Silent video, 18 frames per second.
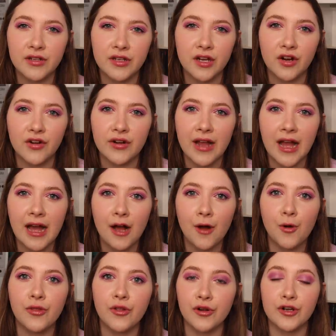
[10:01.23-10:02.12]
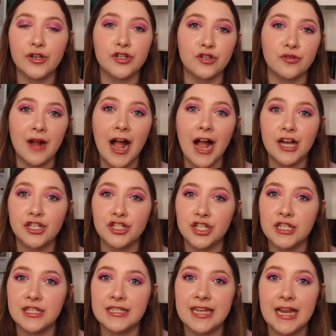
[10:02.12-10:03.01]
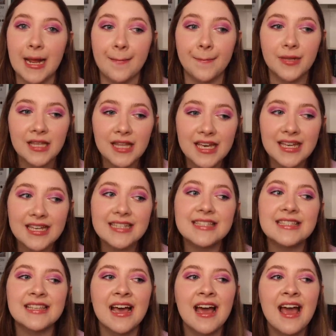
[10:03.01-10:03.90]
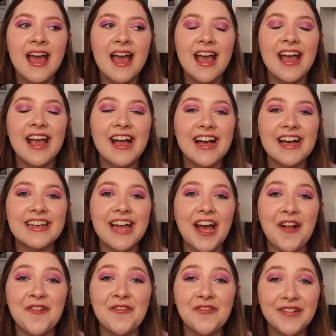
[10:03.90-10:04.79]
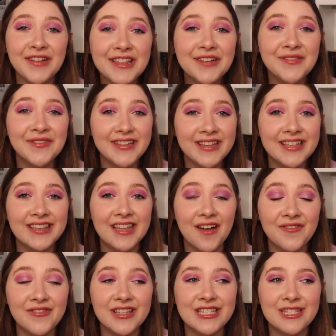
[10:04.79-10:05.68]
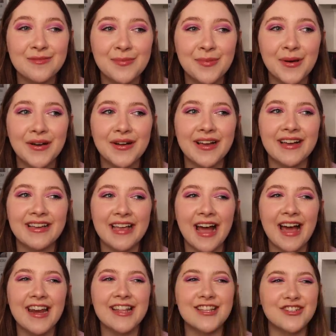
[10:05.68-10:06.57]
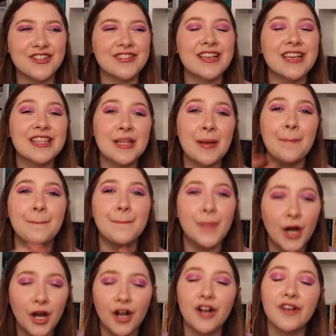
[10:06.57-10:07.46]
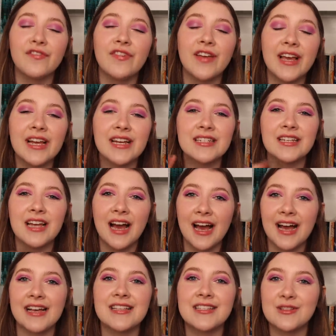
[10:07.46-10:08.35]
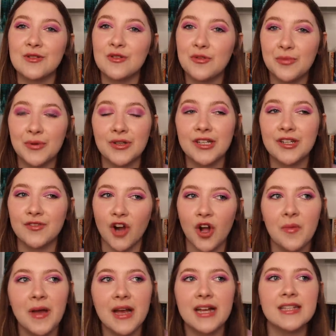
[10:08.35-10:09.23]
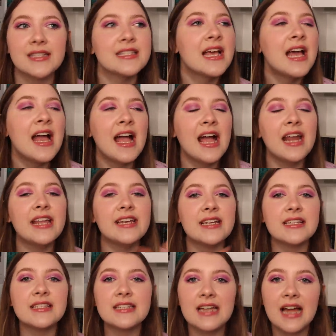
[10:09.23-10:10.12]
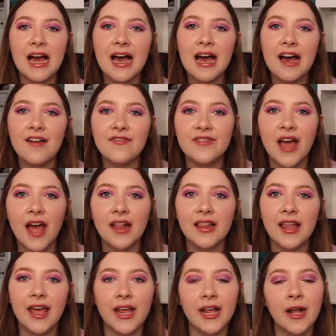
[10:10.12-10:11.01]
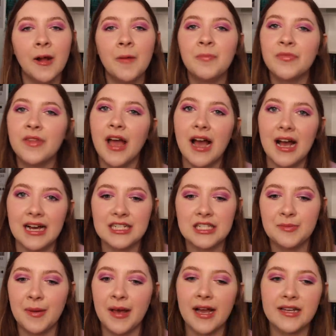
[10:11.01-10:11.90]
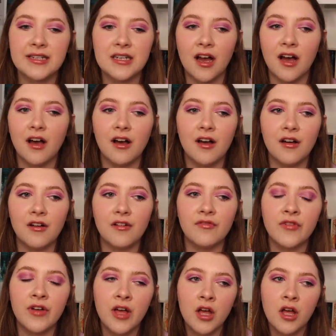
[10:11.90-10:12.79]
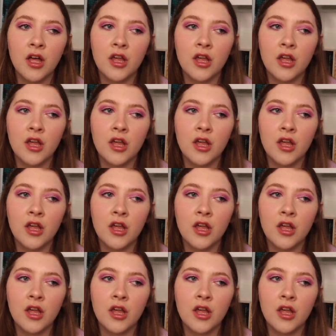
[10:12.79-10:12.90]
year and how their interactions take place. And I really, really love this book. Again, it's just like the perfect high school bully romance. And it doesn't have that like aspect of